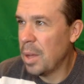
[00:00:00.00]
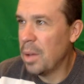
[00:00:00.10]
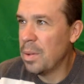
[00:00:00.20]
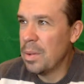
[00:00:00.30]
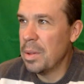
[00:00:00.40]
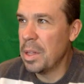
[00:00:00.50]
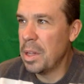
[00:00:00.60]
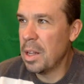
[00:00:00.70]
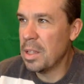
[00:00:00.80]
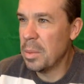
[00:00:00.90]
Well,
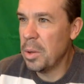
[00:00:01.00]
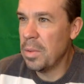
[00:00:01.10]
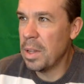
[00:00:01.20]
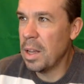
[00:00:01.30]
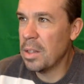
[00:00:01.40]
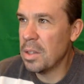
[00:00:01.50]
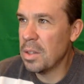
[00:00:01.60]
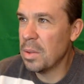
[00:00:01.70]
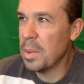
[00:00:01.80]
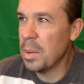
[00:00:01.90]
LinkedIn has some
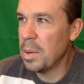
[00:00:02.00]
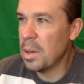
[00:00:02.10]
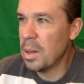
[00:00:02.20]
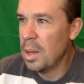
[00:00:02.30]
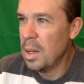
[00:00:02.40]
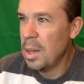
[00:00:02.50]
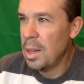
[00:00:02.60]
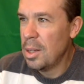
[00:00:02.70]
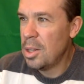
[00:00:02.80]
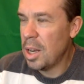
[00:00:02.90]
notifications from me.
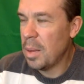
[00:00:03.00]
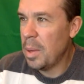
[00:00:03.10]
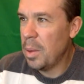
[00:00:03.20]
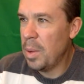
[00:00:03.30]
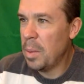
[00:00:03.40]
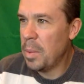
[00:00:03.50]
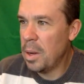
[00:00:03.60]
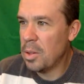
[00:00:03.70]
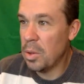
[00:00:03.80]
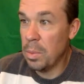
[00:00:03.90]
Check them out while I'm
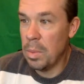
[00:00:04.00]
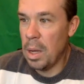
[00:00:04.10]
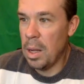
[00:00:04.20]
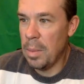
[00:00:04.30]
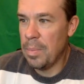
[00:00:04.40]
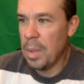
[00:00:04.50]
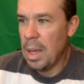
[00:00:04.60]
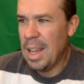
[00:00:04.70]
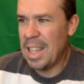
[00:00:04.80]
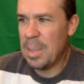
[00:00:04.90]
there. So
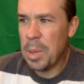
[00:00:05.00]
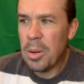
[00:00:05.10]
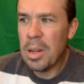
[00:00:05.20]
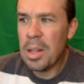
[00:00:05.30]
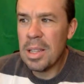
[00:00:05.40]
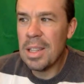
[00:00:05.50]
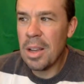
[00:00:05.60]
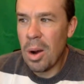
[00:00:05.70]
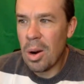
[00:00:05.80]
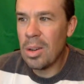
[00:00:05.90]
experience
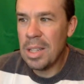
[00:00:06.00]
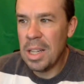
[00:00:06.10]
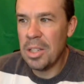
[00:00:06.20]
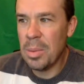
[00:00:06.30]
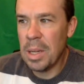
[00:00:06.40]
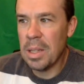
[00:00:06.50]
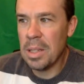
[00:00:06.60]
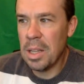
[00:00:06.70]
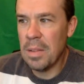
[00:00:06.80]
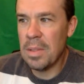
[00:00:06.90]
is a hard teacher
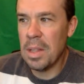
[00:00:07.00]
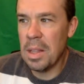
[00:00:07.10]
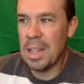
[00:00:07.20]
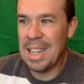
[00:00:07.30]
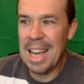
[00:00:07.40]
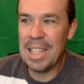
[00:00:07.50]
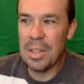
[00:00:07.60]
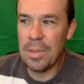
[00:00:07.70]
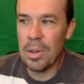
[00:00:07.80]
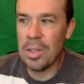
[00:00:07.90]
because it gives the
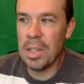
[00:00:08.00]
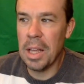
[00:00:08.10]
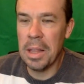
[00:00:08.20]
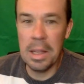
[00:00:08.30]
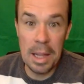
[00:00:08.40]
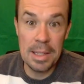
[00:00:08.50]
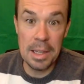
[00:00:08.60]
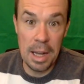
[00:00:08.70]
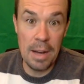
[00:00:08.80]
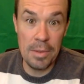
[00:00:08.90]
test first and the
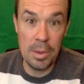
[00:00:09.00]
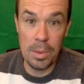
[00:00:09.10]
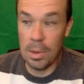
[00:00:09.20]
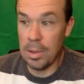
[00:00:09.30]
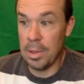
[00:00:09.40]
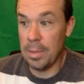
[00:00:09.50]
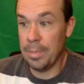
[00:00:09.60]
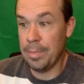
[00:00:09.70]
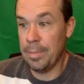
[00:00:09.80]
lesson afterwards.